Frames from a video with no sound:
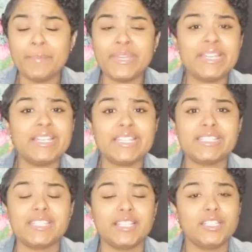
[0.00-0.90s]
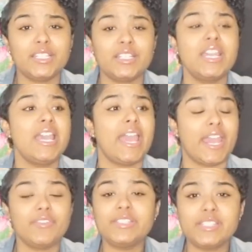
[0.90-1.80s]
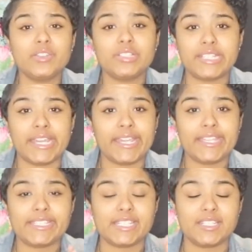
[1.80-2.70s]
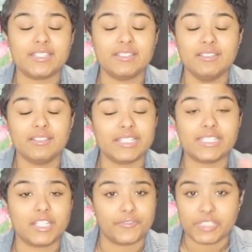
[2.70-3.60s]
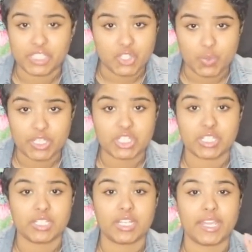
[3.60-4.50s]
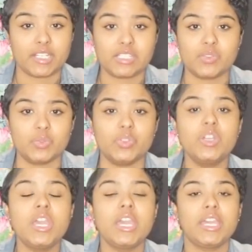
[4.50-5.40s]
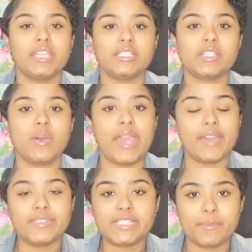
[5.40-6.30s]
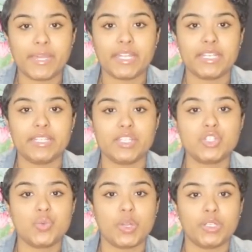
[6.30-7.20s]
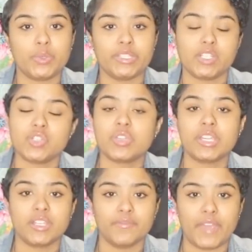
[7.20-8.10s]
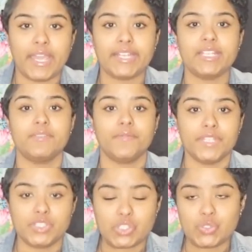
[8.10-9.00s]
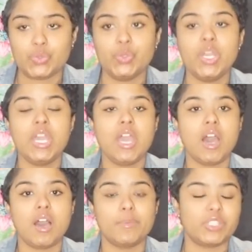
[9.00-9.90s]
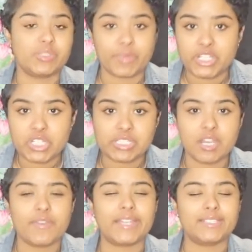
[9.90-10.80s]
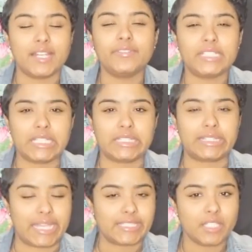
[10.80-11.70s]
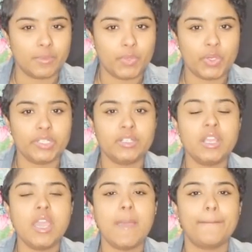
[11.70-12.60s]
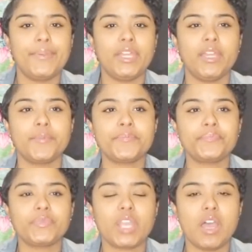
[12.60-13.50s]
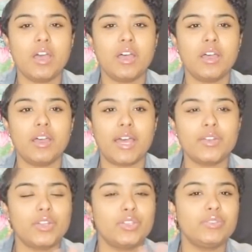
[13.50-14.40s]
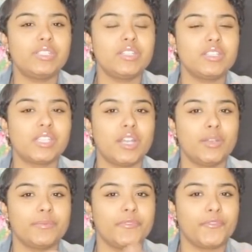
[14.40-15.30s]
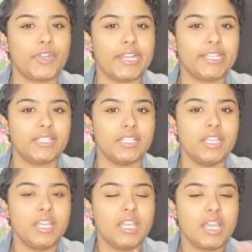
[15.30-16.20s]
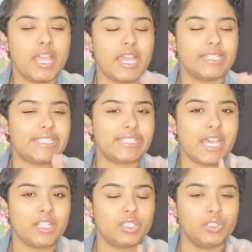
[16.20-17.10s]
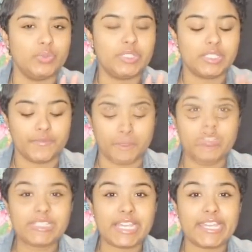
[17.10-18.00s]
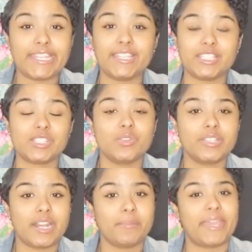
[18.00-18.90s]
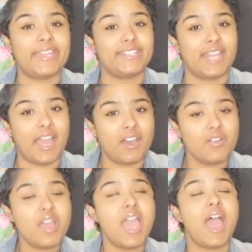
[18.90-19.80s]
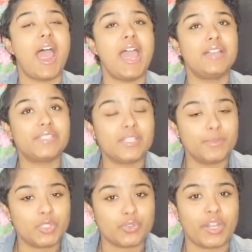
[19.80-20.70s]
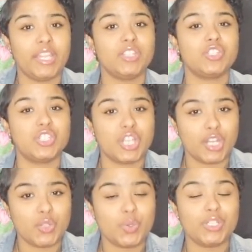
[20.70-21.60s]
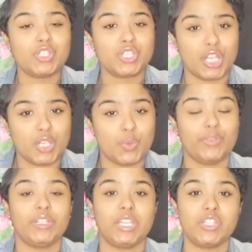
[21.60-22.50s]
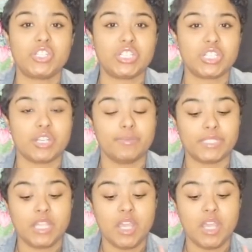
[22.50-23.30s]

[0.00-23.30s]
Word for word: Because dealing every single day is a is a different situation at a school. And so having somebody that you work with that you can confide in, vent to, um, express yourself, I definitely think that's important. But uh, I don't know, using the term friend, Uh, that's kind of loose for me. I will say that the school that I'm at now, I have some great, genuine, genuine relationships